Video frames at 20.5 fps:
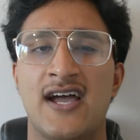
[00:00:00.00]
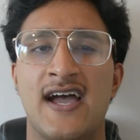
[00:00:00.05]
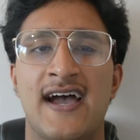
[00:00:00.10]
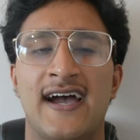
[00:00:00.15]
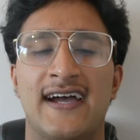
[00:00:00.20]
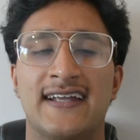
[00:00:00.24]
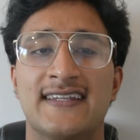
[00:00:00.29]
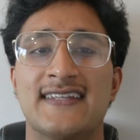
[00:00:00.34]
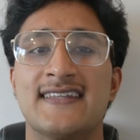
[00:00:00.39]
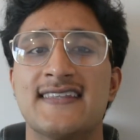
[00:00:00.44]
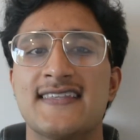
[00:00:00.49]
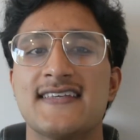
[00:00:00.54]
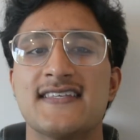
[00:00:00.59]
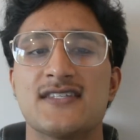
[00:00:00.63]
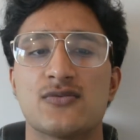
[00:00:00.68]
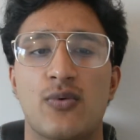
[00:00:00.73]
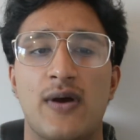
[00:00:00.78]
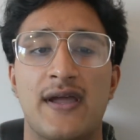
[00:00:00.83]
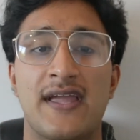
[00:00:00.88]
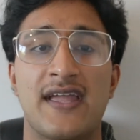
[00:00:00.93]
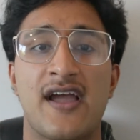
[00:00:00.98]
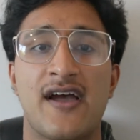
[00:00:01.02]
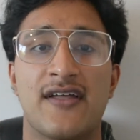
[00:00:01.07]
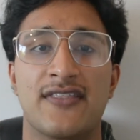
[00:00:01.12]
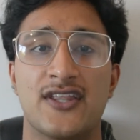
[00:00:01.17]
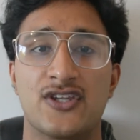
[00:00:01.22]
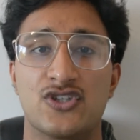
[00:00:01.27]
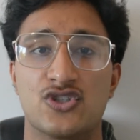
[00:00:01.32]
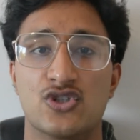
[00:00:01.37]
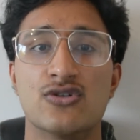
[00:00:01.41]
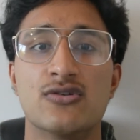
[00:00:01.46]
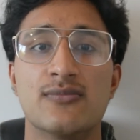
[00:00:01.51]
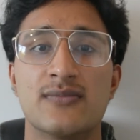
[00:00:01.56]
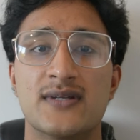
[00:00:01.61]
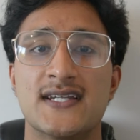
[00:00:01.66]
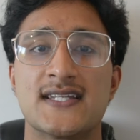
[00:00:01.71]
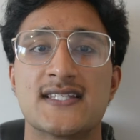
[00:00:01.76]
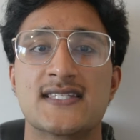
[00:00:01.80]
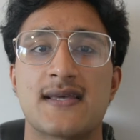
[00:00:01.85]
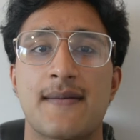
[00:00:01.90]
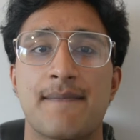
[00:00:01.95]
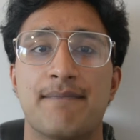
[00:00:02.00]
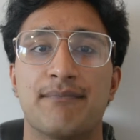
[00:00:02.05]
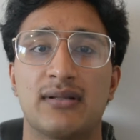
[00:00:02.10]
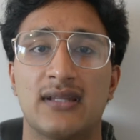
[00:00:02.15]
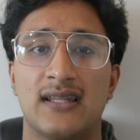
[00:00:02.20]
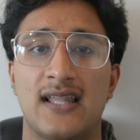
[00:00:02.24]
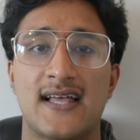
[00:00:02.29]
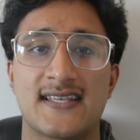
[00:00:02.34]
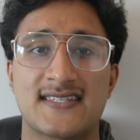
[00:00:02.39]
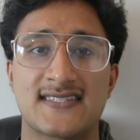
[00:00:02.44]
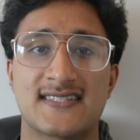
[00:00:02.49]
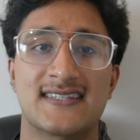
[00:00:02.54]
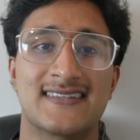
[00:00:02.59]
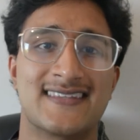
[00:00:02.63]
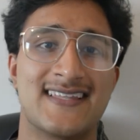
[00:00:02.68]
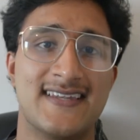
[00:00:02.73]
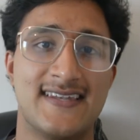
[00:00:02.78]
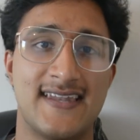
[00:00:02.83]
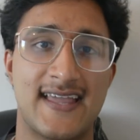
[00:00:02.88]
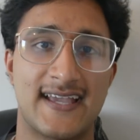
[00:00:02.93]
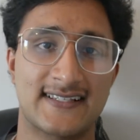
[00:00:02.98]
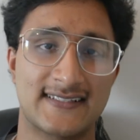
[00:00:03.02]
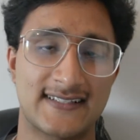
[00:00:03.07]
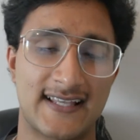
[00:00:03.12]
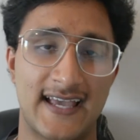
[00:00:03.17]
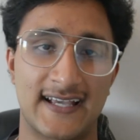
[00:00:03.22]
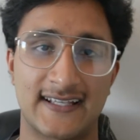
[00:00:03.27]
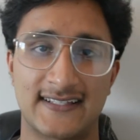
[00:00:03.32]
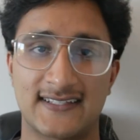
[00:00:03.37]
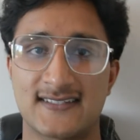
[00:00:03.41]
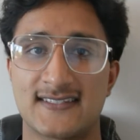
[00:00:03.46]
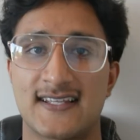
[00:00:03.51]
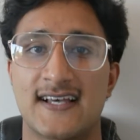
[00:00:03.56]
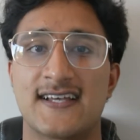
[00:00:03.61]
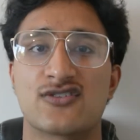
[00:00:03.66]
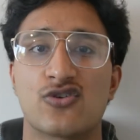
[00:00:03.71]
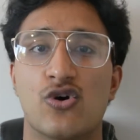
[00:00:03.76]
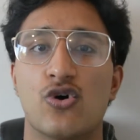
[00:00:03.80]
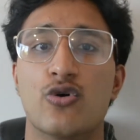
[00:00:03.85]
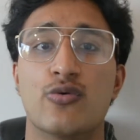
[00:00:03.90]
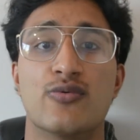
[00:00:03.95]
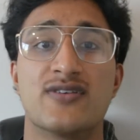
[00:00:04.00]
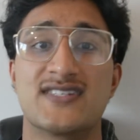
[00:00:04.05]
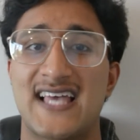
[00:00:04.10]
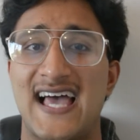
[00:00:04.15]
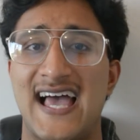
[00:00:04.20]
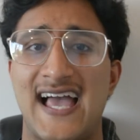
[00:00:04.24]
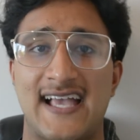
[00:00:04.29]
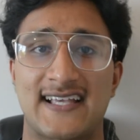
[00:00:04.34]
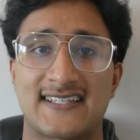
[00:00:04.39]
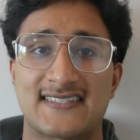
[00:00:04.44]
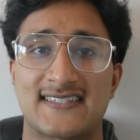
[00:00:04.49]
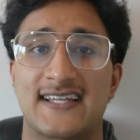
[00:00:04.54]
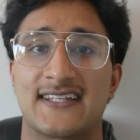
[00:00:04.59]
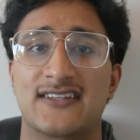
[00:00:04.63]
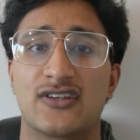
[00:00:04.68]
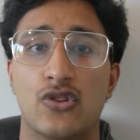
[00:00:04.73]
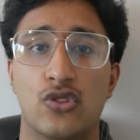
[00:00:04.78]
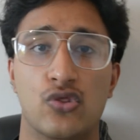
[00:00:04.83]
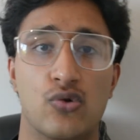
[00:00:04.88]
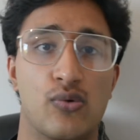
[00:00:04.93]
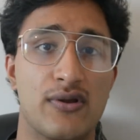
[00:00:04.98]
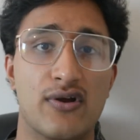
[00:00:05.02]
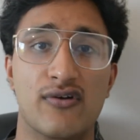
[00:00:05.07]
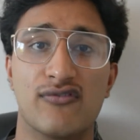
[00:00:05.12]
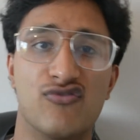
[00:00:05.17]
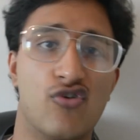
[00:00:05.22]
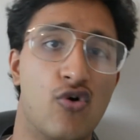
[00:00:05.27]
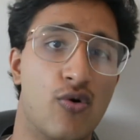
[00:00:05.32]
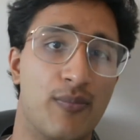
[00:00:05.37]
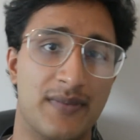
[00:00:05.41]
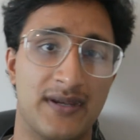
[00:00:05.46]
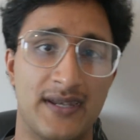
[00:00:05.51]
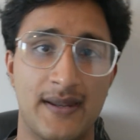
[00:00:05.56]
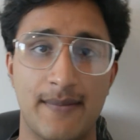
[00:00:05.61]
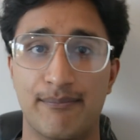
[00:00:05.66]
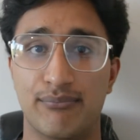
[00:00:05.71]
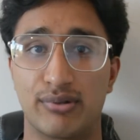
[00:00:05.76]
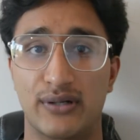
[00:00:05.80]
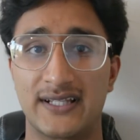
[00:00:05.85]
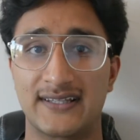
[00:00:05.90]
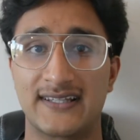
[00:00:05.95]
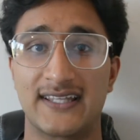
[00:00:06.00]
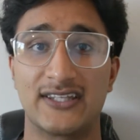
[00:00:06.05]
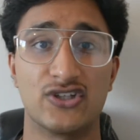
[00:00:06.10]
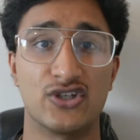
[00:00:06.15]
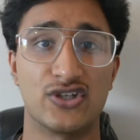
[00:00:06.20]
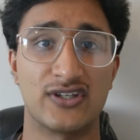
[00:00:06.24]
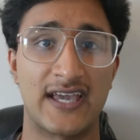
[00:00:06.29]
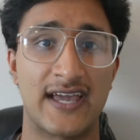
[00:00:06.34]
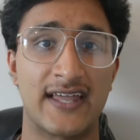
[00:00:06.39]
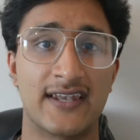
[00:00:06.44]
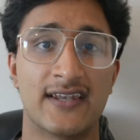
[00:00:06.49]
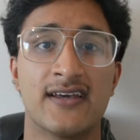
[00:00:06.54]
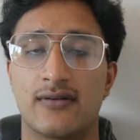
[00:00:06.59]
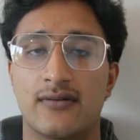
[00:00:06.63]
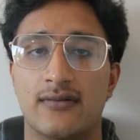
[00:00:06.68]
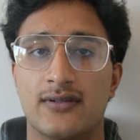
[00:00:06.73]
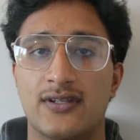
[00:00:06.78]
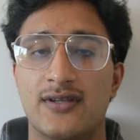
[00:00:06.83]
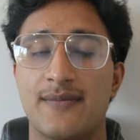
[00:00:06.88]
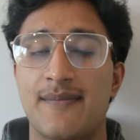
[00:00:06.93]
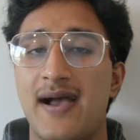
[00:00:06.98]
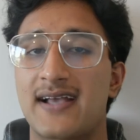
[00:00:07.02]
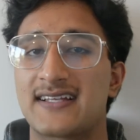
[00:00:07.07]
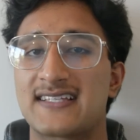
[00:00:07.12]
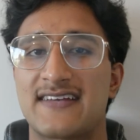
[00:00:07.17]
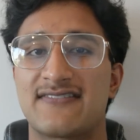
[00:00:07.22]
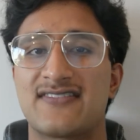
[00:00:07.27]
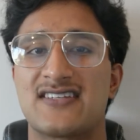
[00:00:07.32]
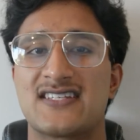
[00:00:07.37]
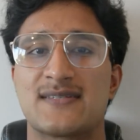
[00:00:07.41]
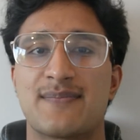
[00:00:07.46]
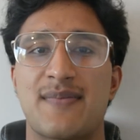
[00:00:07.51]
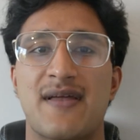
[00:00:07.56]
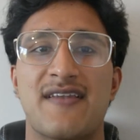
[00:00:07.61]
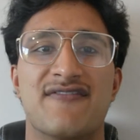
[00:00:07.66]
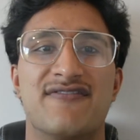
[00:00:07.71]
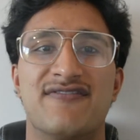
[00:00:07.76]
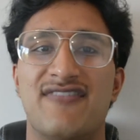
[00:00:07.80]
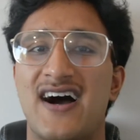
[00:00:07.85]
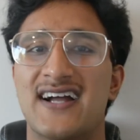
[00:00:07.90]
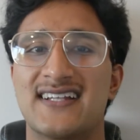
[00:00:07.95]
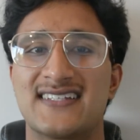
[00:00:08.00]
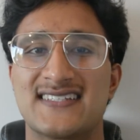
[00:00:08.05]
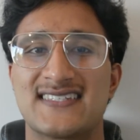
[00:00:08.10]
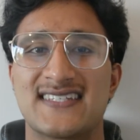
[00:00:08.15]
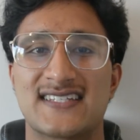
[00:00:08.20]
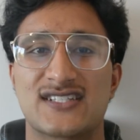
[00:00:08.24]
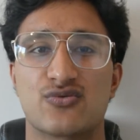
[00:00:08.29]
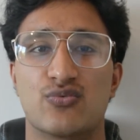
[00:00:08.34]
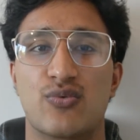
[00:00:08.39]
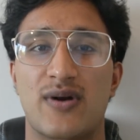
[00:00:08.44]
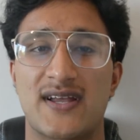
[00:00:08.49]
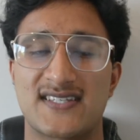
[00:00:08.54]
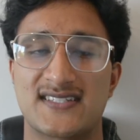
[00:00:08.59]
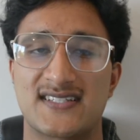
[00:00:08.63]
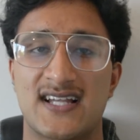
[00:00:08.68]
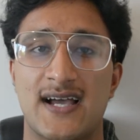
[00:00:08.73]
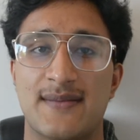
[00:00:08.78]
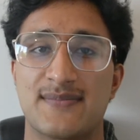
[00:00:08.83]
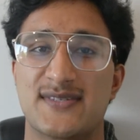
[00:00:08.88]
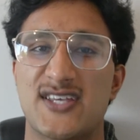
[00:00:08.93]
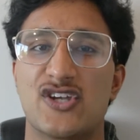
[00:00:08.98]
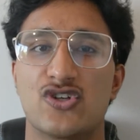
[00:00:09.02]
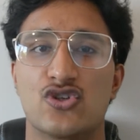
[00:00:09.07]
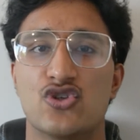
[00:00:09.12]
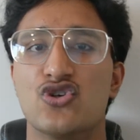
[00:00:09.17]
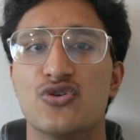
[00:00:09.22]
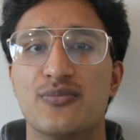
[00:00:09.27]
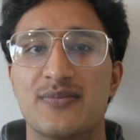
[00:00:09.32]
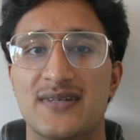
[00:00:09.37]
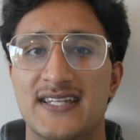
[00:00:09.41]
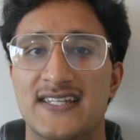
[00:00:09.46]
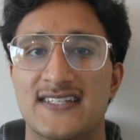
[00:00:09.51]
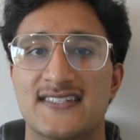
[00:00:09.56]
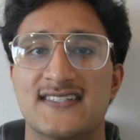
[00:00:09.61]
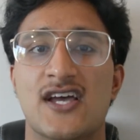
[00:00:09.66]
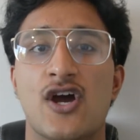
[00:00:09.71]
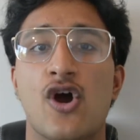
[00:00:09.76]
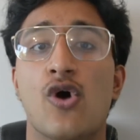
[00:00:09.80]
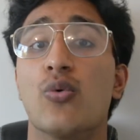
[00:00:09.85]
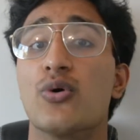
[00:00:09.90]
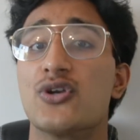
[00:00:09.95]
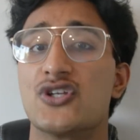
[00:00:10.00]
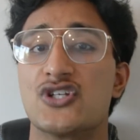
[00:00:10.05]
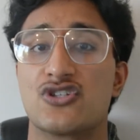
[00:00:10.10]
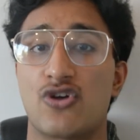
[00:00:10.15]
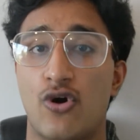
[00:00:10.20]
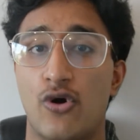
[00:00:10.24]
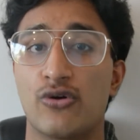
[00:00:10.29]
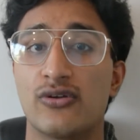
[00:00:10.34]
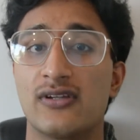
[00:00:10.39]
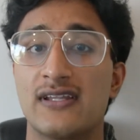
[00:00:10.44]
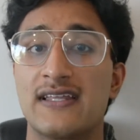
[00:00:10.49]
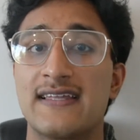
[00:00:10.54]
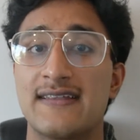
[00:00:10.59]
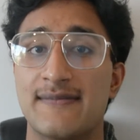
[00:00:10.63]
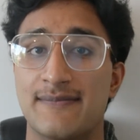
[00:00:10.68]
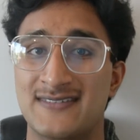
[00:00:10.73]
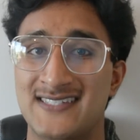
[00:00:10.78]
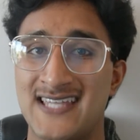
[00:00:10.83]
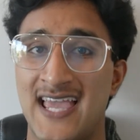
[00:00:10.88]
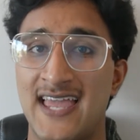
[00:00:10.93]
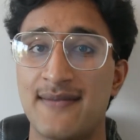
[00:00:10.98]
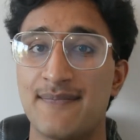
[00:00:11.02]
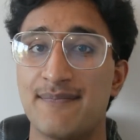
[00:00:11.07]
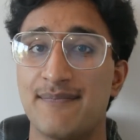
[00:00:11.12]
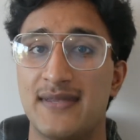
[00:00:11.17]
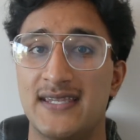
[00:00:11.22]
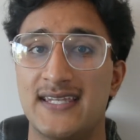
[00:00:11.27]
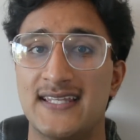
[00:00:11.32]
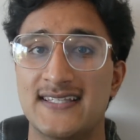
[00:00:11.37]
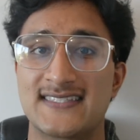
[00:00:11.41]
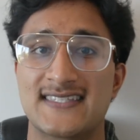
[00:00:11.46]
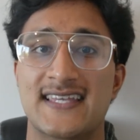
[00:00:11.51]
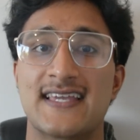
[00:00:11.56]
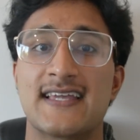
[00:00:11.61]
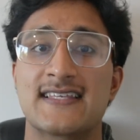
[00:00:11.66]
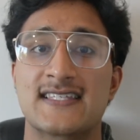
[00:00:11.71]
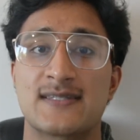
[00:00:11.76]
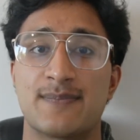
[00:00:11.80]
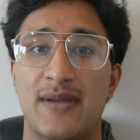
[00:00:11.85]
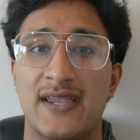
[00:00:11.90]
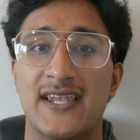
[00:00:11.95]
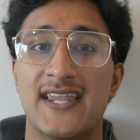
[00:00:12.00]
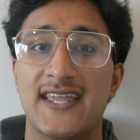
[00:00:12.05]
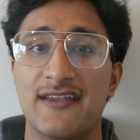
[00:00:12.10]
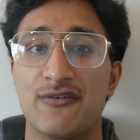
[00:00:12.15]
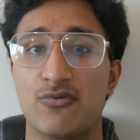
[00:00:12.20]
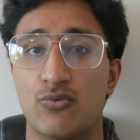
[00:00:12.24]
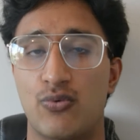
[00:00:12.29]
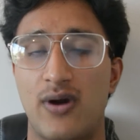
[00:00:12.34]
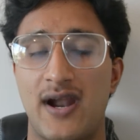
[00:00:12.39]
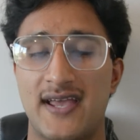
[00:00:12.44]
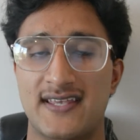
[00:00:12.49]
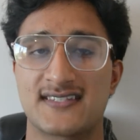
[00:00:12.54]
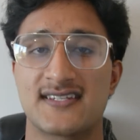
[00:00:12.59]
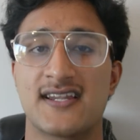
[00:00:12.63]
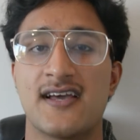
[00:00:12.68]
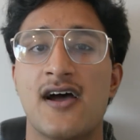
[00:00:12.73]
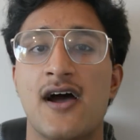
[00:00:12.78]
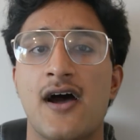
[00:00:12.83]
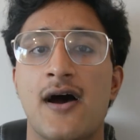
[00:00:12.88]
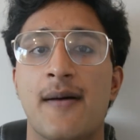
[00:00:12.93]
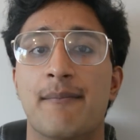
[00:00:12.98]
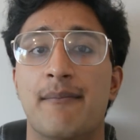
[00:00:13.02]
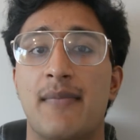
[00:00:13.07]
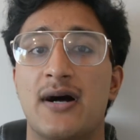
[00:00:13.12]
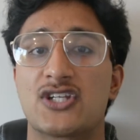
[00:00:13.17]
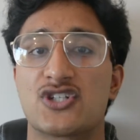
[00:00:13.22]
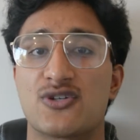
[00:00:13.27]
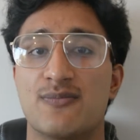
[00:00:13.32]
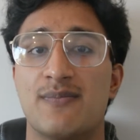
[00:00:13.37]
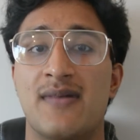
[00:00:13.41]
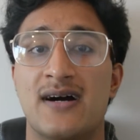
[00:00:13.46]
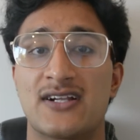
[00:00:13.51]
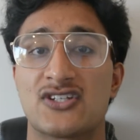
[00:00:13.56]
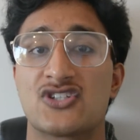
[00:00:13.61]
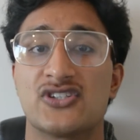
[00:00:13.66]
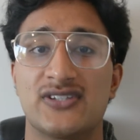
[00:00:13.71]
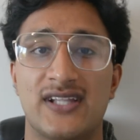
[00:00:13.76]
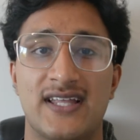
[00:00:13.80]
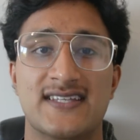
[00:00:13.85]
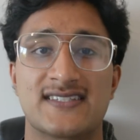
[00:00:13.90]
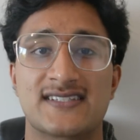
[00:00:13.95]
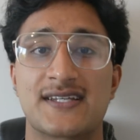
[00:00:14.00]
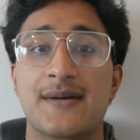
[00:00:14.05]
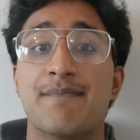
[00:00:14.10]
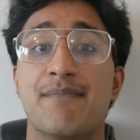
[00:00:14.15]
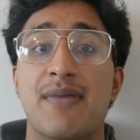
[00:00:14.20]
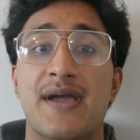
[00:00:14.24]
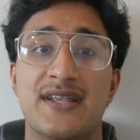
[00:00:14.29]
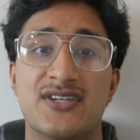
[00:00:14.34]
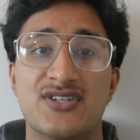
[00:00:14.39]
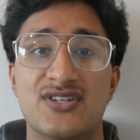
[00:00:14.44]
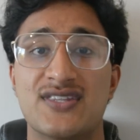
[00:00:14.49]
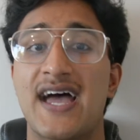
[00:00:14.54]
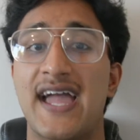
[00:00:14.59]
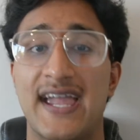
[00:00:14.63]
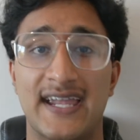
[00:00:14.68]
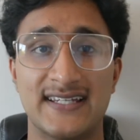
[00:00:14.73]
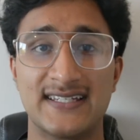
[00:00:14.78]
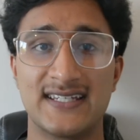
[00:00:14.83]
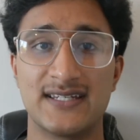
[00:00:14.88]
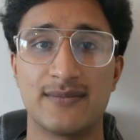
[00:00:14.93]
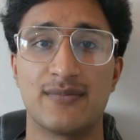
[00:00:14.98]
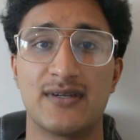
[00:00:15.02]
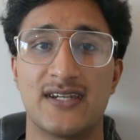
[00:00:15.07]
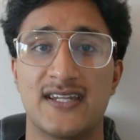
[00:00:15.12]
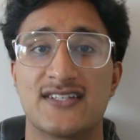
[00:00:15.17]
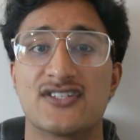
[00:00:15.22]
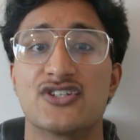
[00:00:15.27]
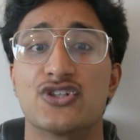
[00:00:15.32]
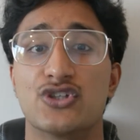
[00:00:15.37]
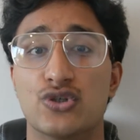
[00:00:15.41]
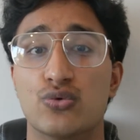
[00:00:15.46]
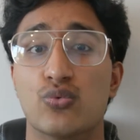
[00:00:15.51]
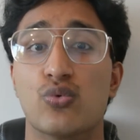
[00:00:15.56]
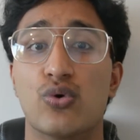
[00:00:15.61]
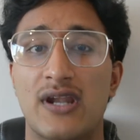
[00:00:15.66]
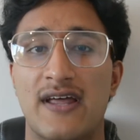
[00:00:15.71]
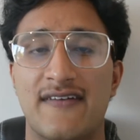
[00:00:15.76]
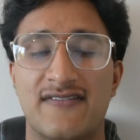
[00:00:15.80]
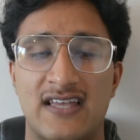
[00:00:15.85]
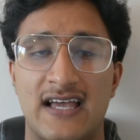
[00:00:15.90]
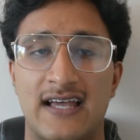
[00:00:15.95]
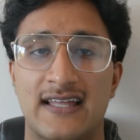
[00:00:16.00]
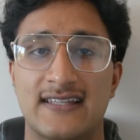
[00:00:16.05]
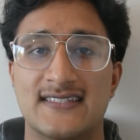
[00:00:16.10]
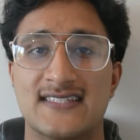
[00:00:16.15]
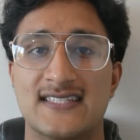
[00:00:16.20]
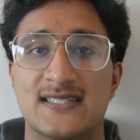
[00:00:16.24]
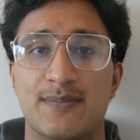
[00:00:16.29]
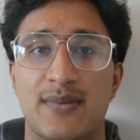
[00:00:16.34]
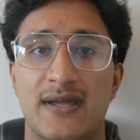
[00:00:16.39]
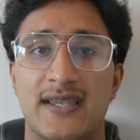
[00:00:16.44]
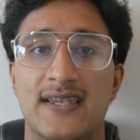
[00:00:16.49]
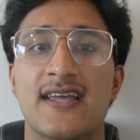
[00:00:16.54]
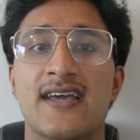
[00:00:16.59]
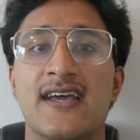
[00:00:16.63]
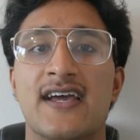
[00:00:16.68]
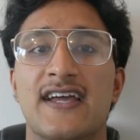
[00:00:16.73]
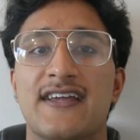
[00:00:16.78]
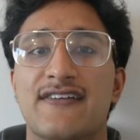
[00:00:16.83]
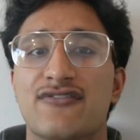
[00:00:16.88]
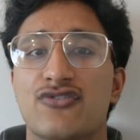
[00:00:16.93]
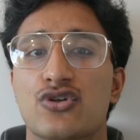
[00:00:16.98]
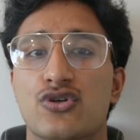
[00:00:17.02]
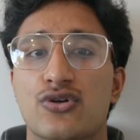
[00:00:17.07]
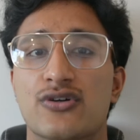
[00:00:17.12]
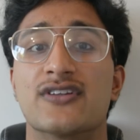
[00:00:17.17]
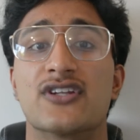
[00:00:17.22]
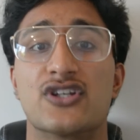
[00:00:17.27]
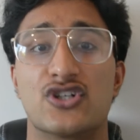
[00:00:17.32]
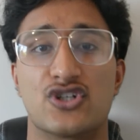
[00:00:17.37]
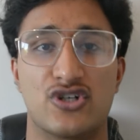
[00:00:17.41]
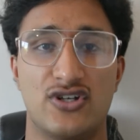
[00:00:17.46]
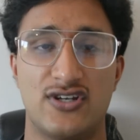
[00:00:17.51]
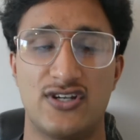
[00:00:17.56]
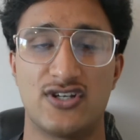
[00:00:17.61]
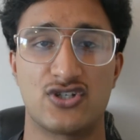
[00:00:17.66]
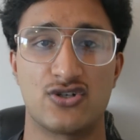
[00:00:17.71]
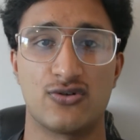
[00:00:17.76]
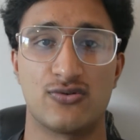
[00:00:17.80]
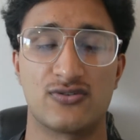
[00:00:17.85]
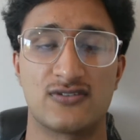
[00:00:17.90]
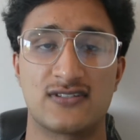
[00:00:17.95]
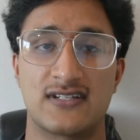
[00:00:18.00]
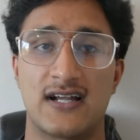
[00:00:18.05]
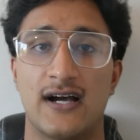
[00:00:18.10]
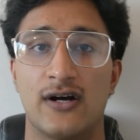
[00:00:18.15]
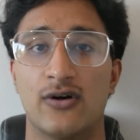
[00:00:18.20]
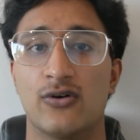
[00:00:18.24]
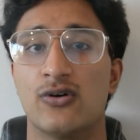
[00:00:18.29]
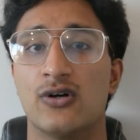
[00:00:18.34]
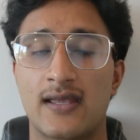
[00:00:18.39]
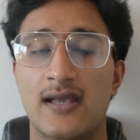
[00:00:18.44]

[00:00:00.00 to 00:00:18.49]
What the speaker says: And in this way, the 2 minutes plus the next exercise almost acts like the 3 or 4 minute break that you get. You max have to spend 5 to 6 rest times at 2 minutes, which is only 10 minutes spent in rest. Much less compared to the 18 minutes you would have had to spend if you're doing the traditional style.